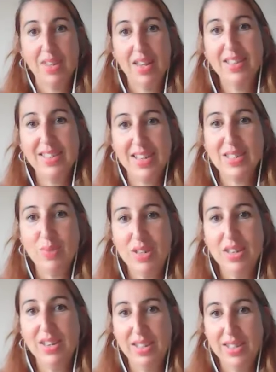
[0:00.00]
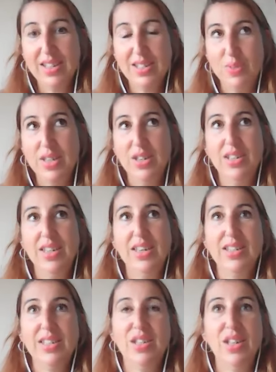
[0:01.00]
and that's yeah. that's where you
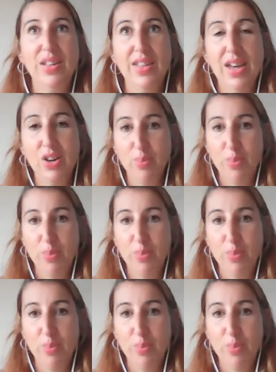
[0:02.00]
need, you know, the help